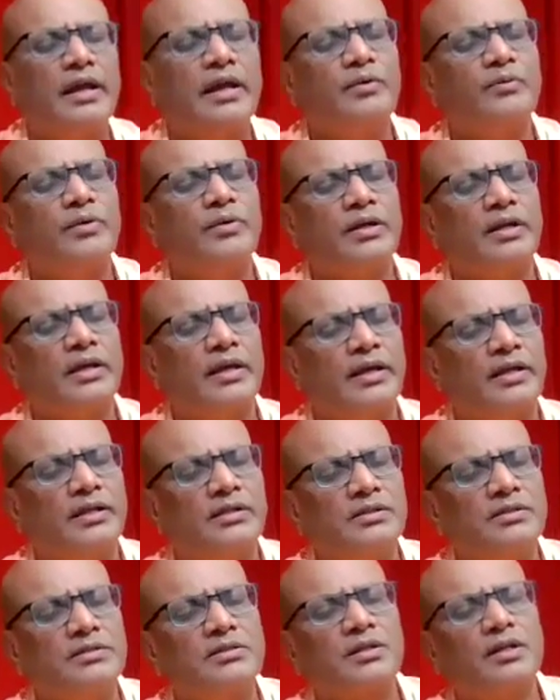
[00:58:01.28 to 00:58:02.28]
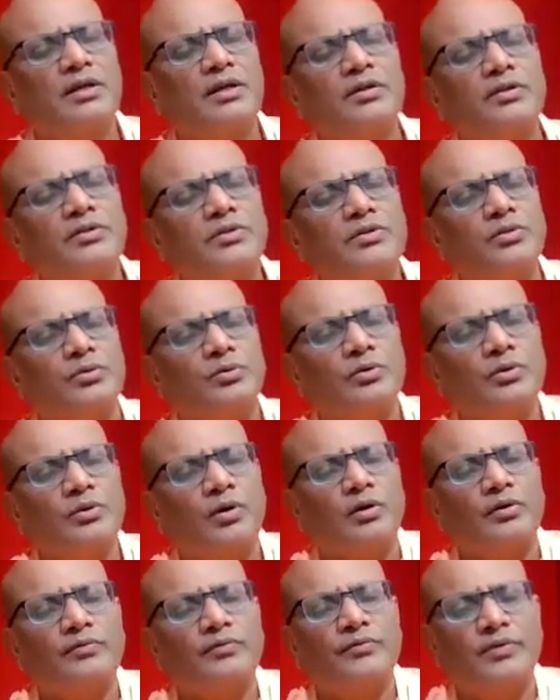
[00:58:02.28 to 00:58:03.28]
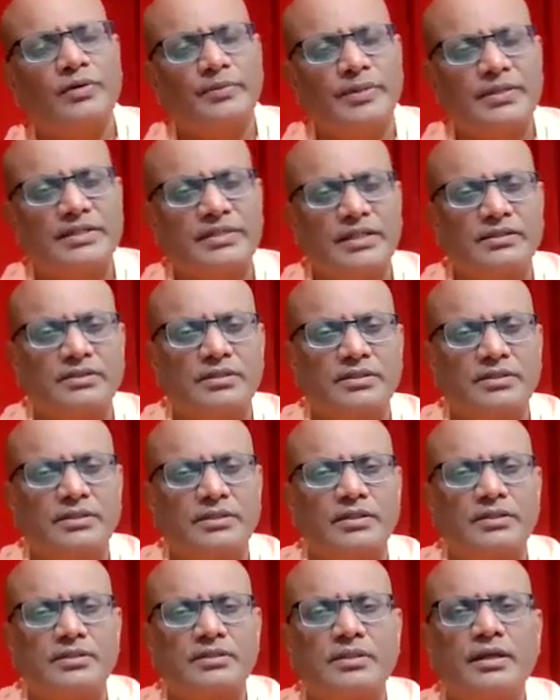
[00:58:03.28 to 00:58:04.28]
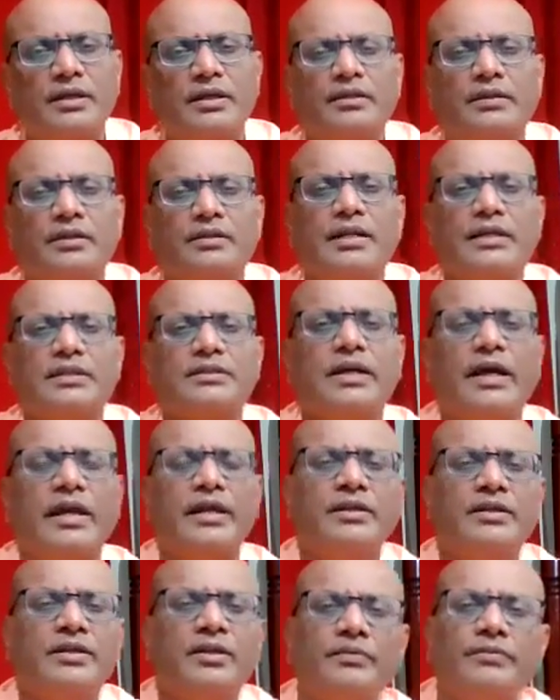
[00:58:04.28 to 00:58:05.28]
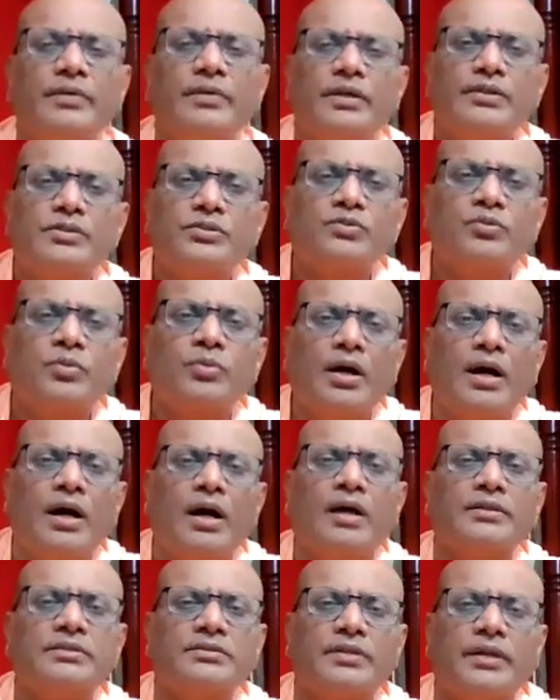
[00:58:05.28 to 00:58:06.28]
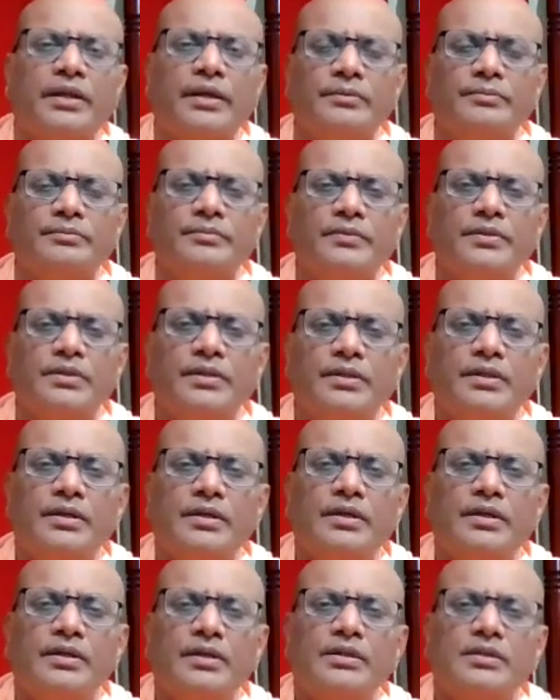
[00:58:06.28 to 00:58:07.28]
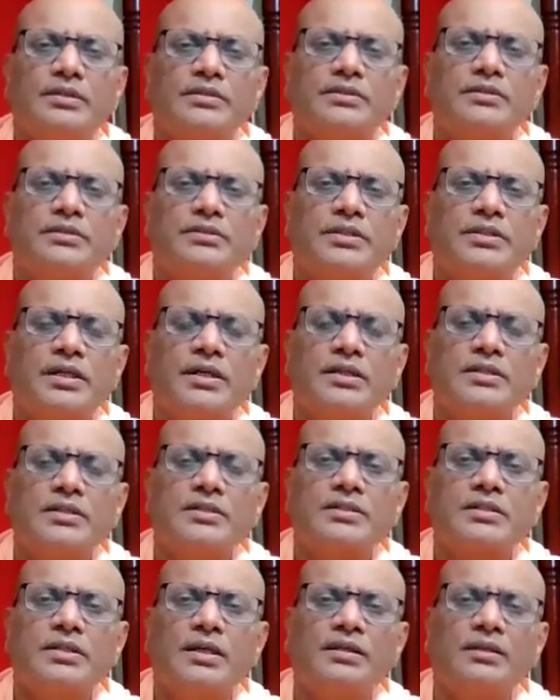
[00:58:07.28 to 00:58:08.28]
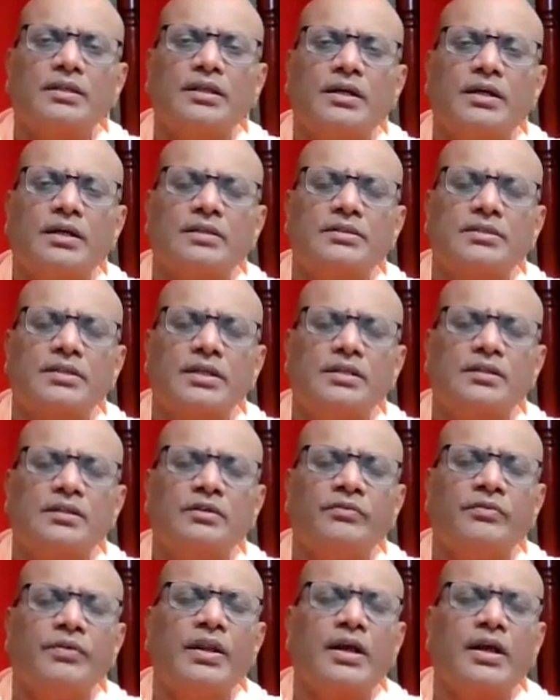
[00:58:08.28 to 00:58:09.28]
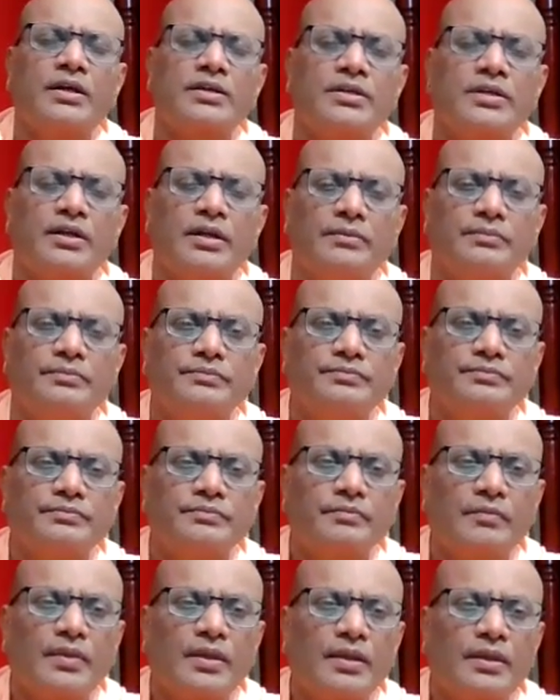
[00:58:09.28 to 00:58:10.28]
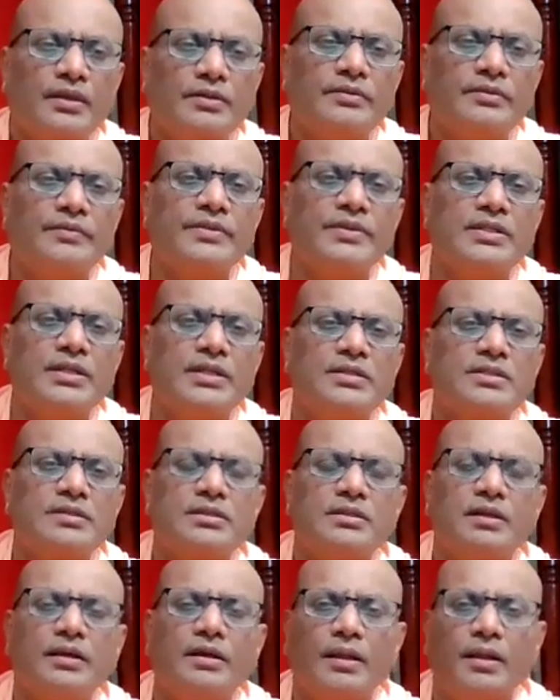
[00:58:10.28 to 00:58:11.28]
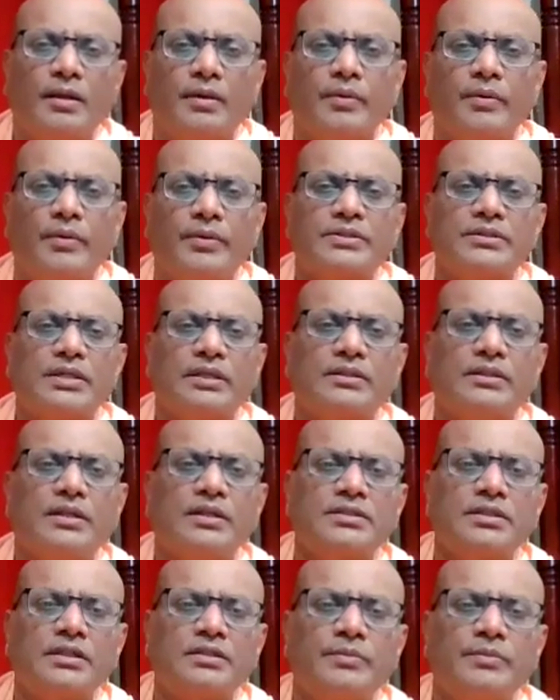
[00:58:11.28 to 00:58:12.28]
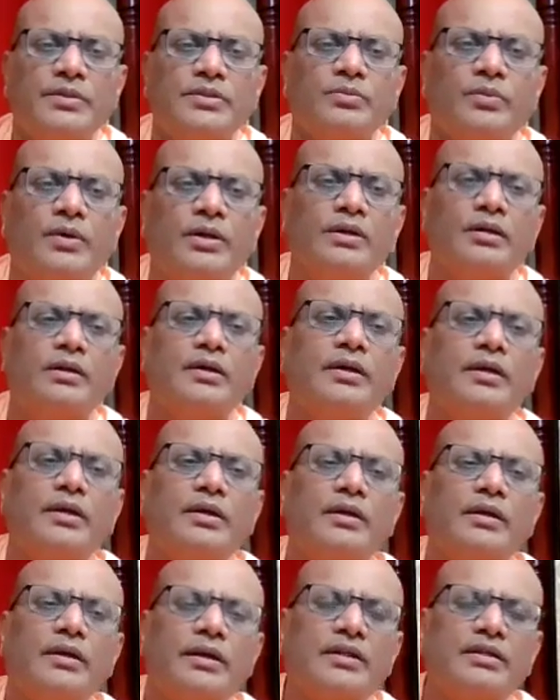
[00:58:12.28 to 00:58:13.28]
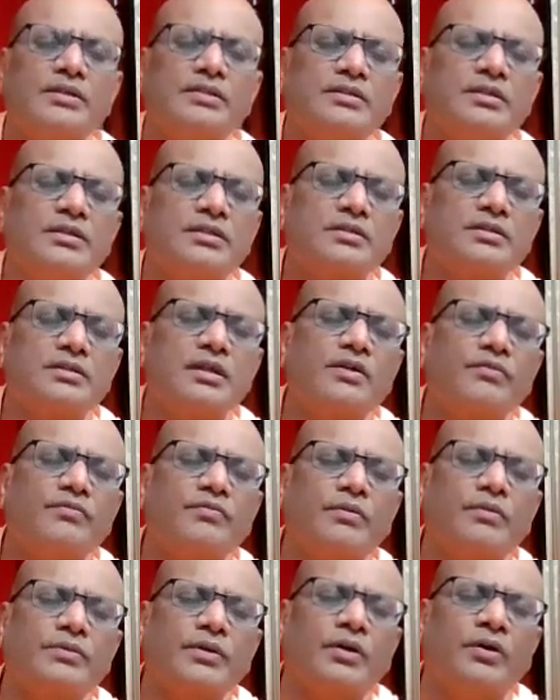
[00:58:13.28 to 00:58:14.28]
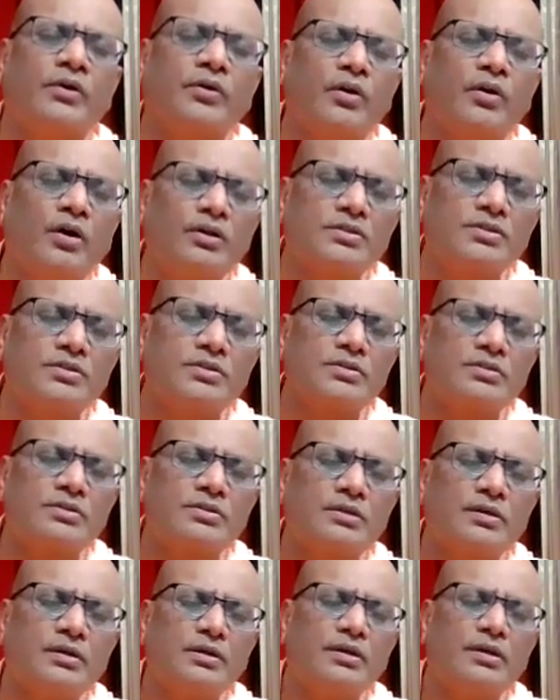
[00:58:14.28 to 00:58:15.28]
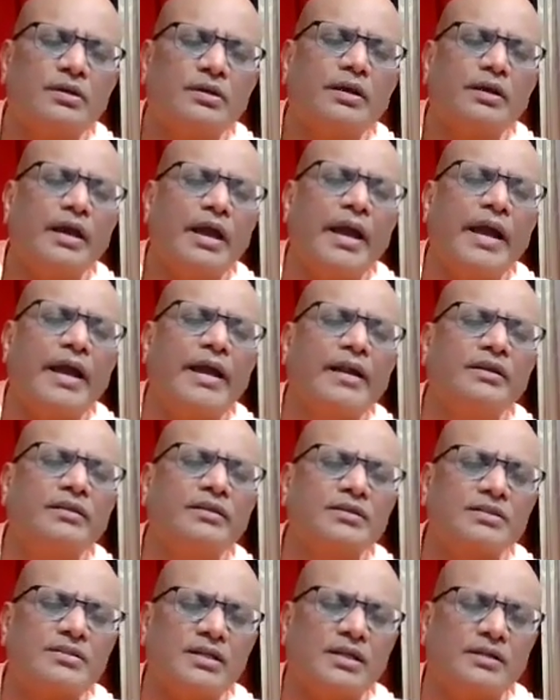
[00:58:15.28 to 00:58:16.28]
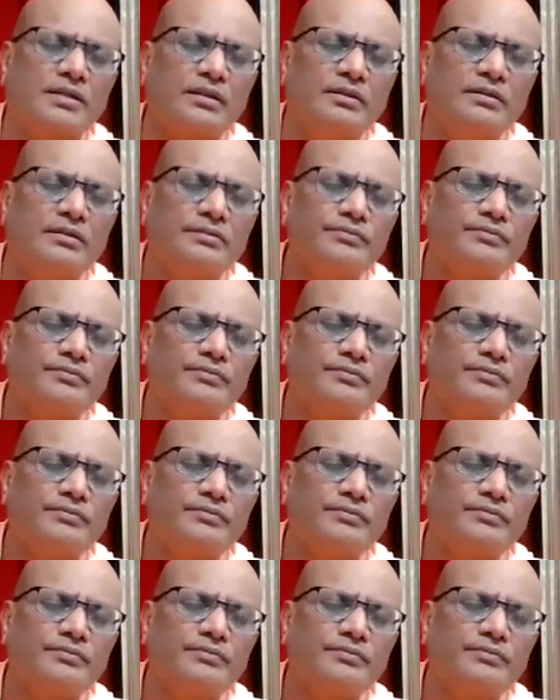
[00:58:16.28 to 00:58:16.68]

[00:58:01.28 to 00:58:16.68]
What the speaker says: anyone else to confirm its existence. So that's the idea of Swa Asrayam. Cha Sat Asat Vilakshanam. So which is, Sat Asat means what? It is distinct from the gross and the subtle.